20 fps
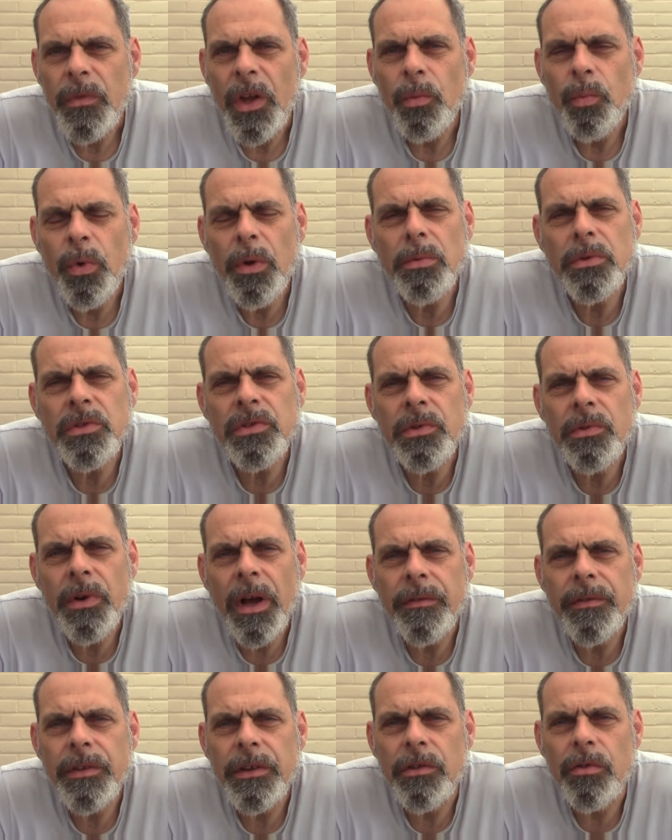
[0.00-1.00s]
We will still
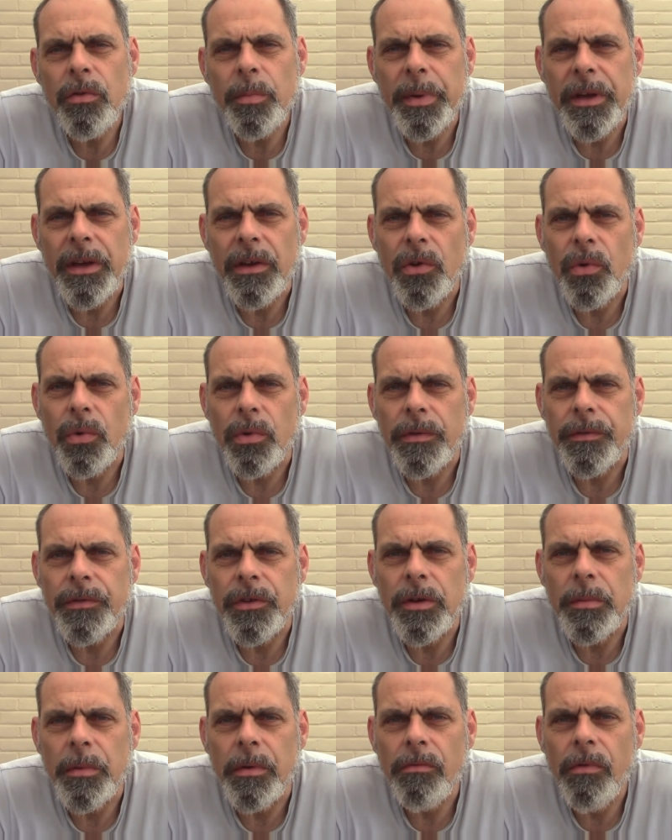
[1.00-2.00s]
have the European Court of
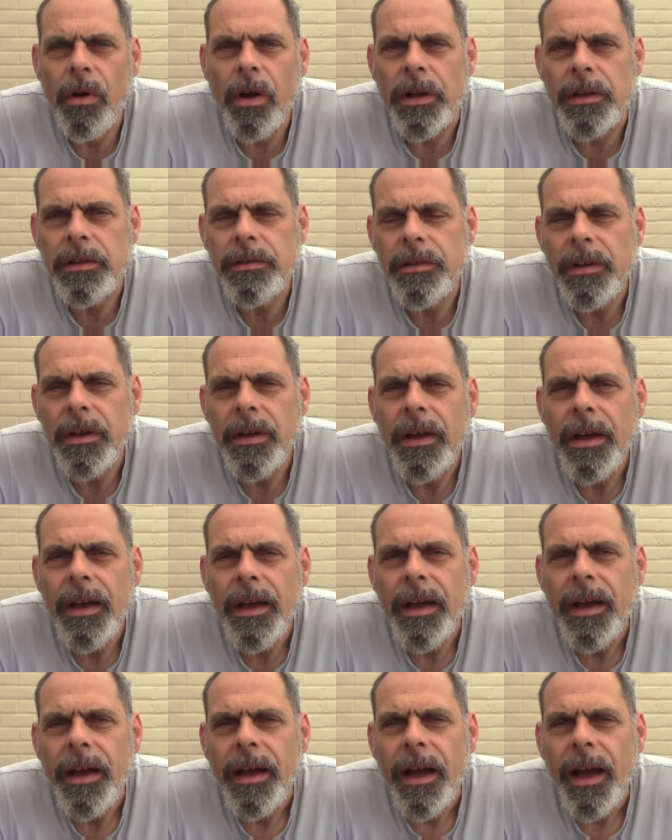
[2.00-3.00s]
Human Rights
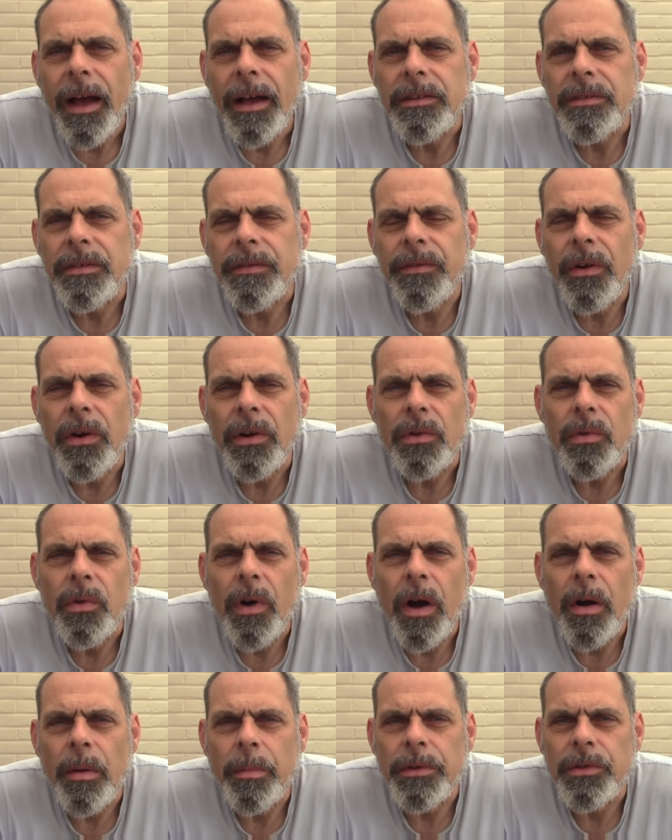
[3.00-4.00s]
as a final
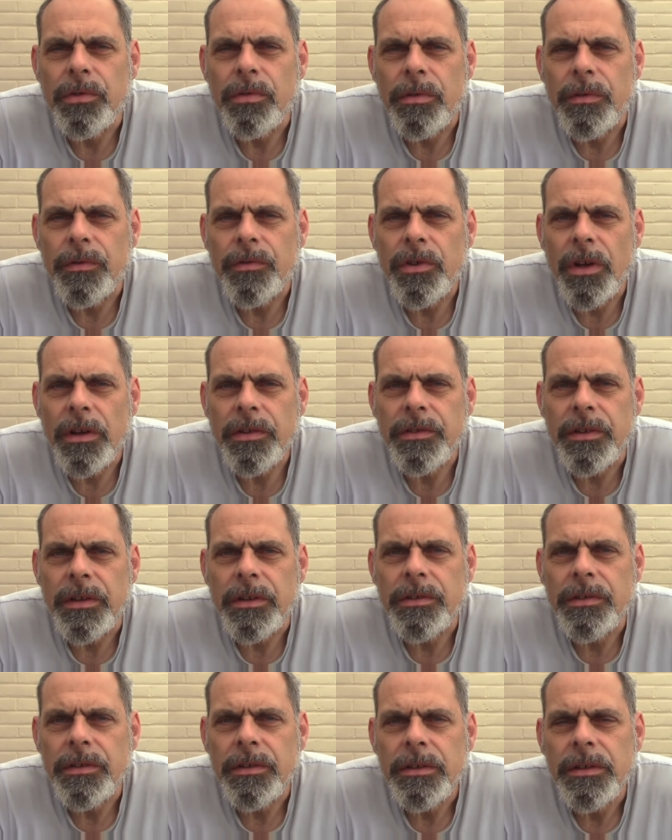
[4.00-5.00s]
arbiter of
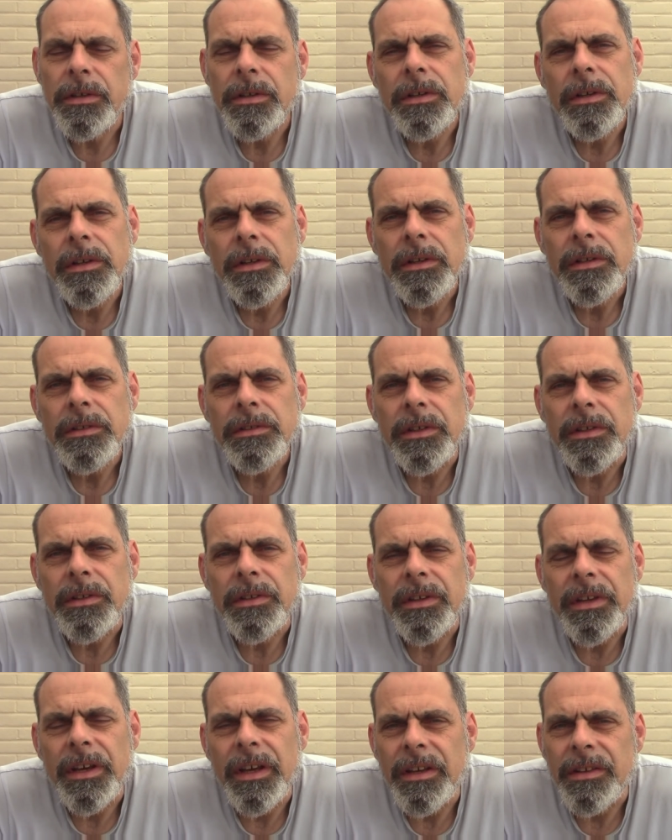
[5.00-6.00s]
justice, since
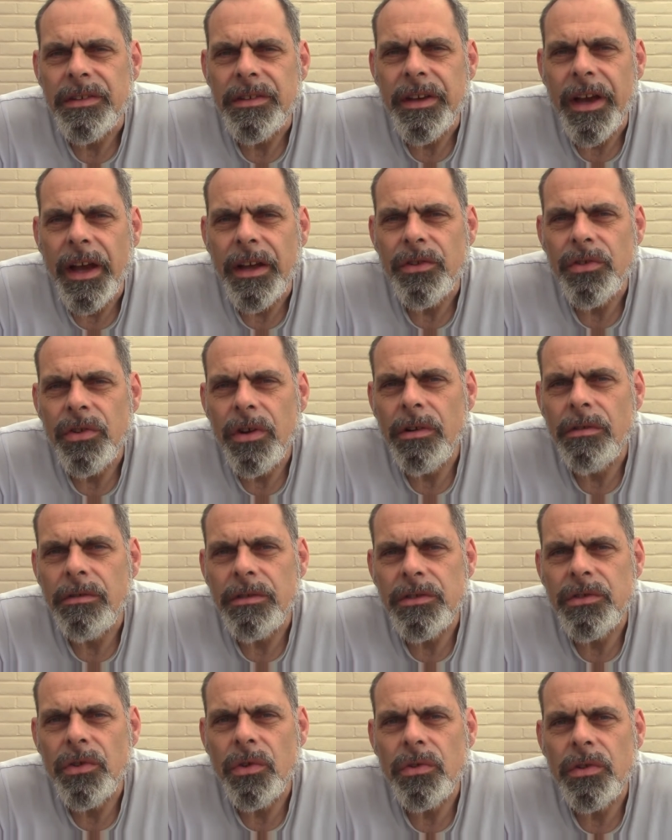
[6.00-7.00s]
the ECHR
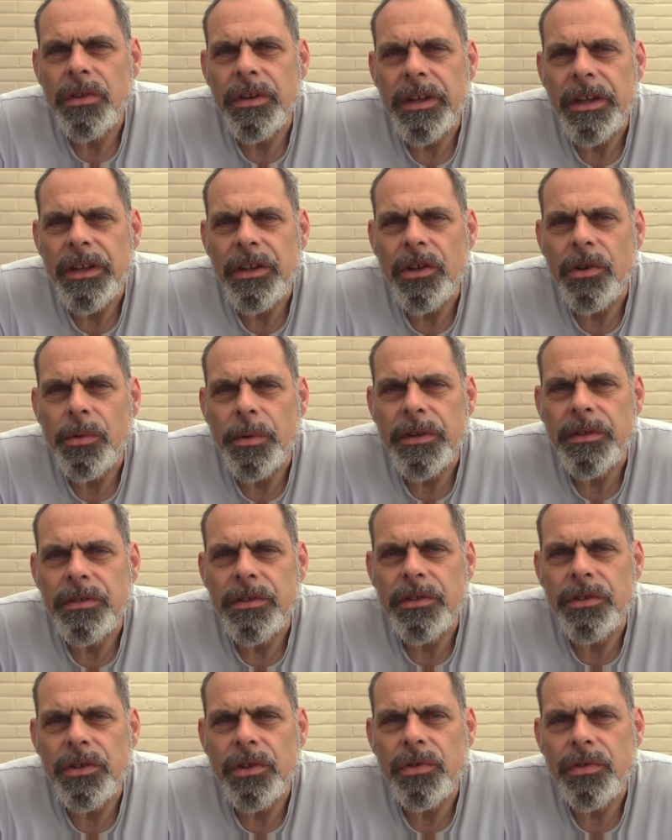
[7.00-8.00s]
is not an EU
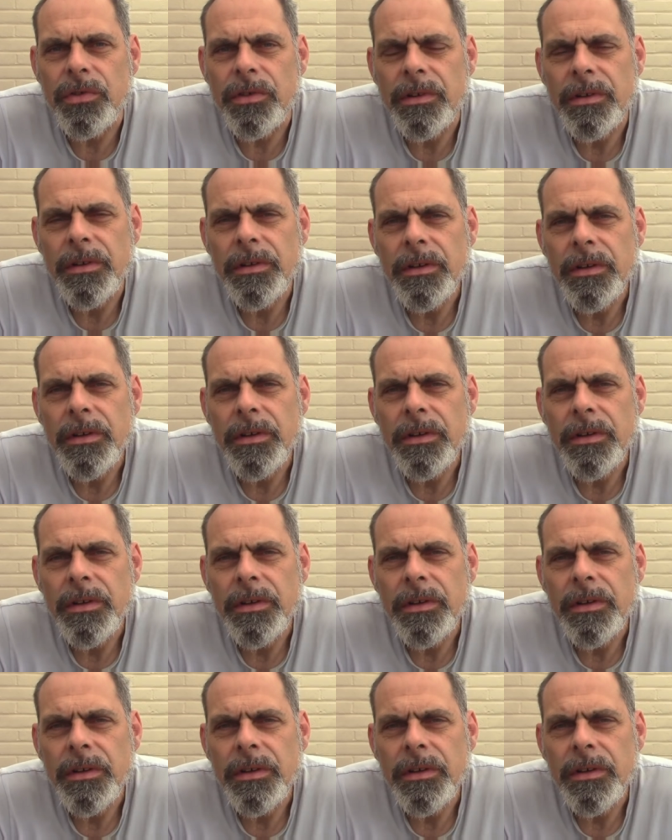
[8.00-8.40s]
institution,